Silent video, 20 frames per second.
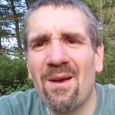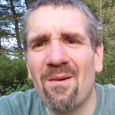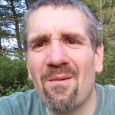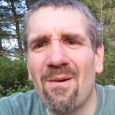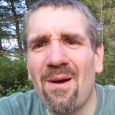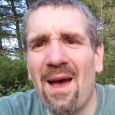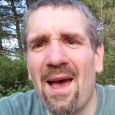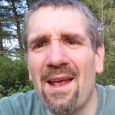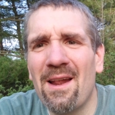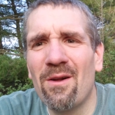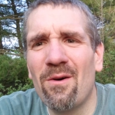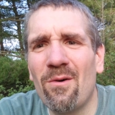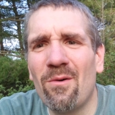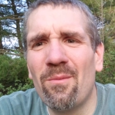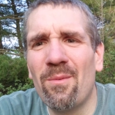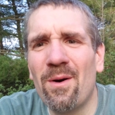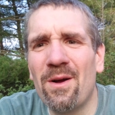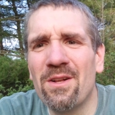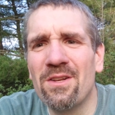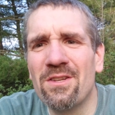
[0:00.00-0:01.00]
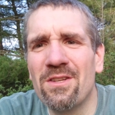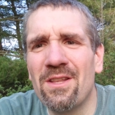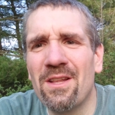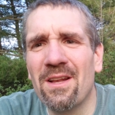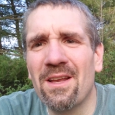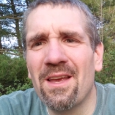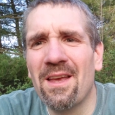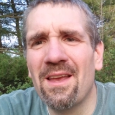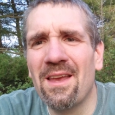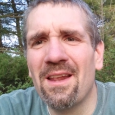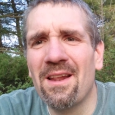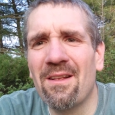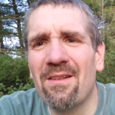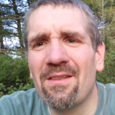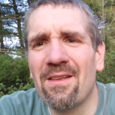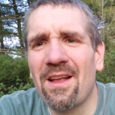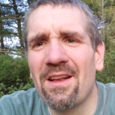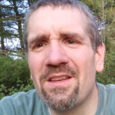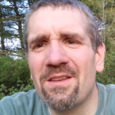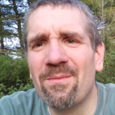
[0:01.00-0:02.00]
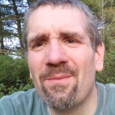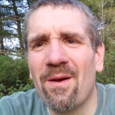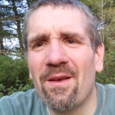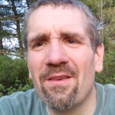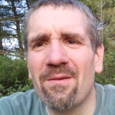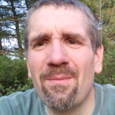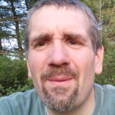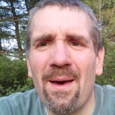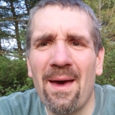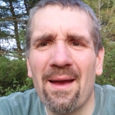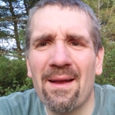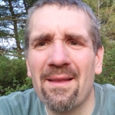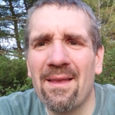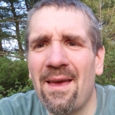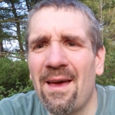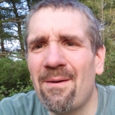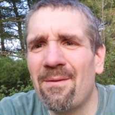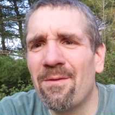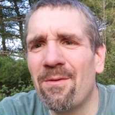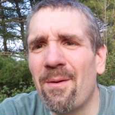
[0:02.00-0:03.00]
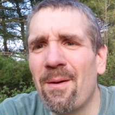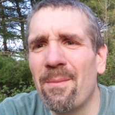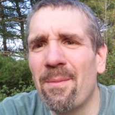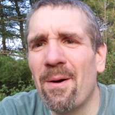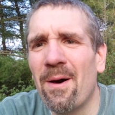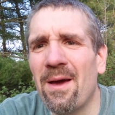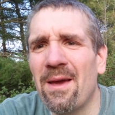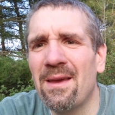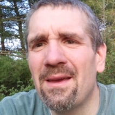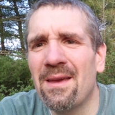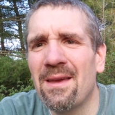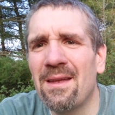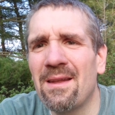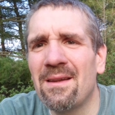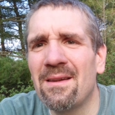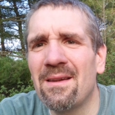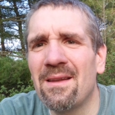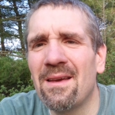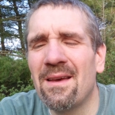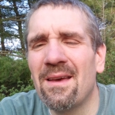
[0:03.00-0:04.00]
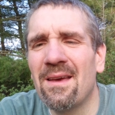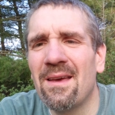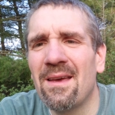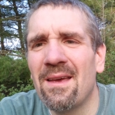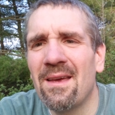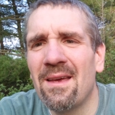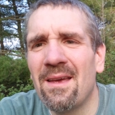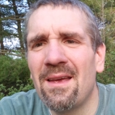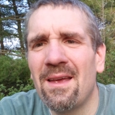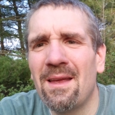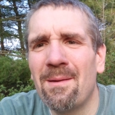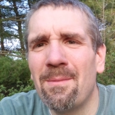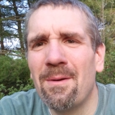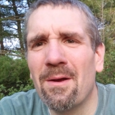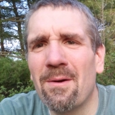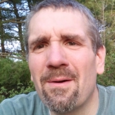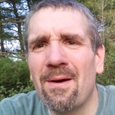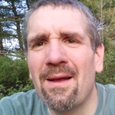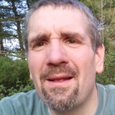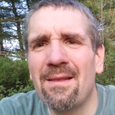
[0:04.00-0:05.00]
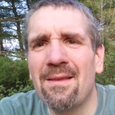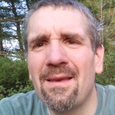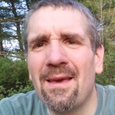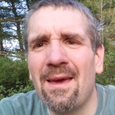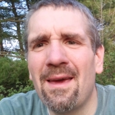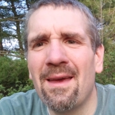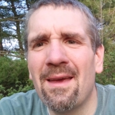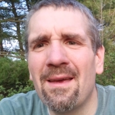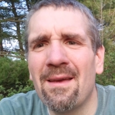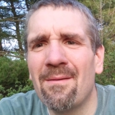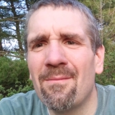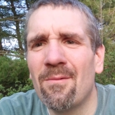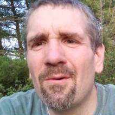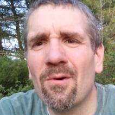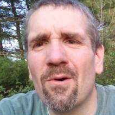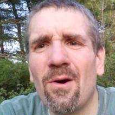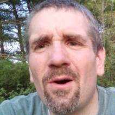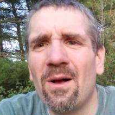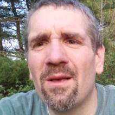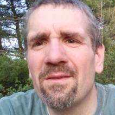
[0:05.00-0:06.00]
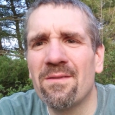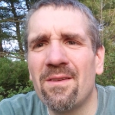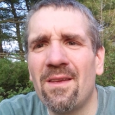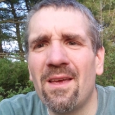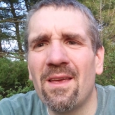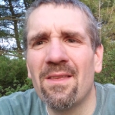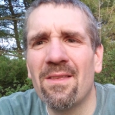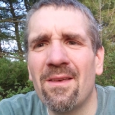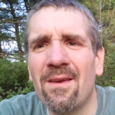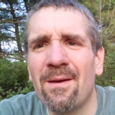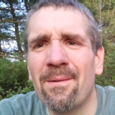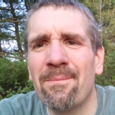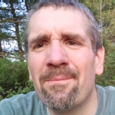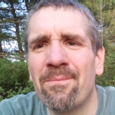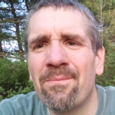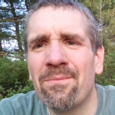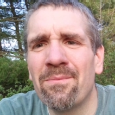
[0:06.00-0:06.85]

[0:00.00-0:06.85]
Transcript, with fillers: ride a whole bunch and then get you know get the bus back down with our bike and uh, be a great day won't cost anything